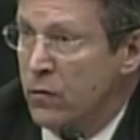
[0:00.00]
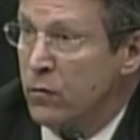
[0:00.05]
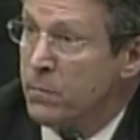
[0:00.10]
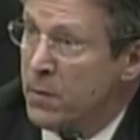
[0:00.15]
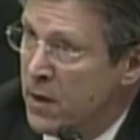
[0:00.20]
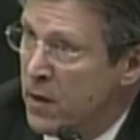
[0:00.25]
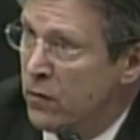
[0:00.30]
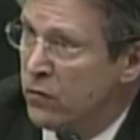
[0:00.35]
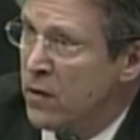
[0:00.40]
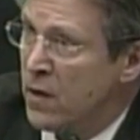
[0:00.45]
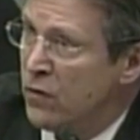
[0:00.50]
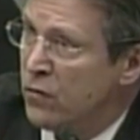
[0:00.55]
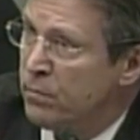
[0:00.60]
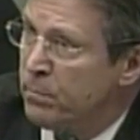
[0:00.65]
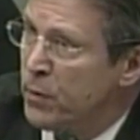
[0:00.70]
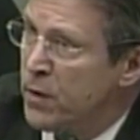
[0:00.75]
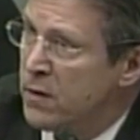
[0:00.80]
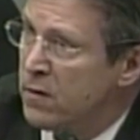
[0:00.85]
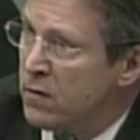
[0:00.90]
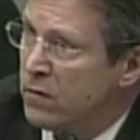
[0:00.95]
because they
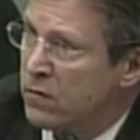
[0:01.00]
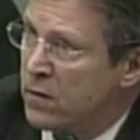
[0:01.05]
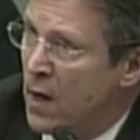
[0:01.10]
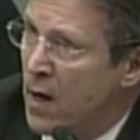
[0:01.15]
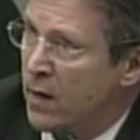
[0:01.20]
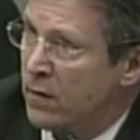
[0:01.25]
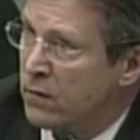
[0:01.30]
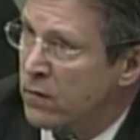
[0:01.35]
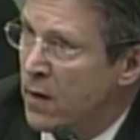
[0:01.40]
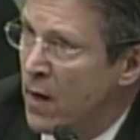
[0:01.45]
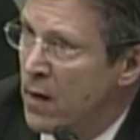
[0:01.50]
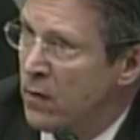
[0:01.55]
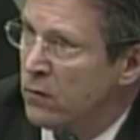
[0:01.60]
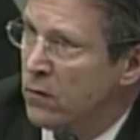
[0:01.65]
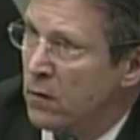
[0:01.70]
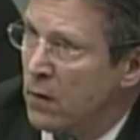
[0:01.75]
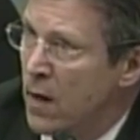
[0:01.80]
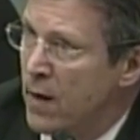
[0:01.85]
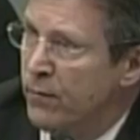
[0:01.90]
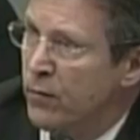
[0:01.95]
split the stocks down to
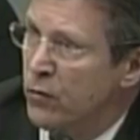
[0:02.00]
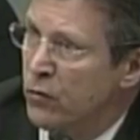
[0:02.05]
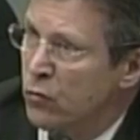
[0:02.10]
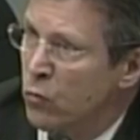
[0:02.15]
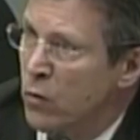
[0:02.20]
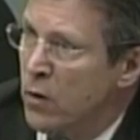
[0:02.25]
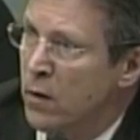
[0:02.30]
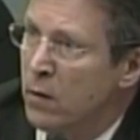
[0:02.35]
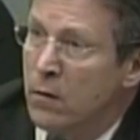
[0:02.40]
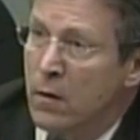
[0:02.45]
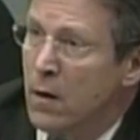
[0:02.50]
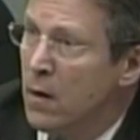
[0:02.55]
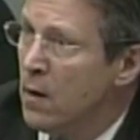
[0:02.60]
levels where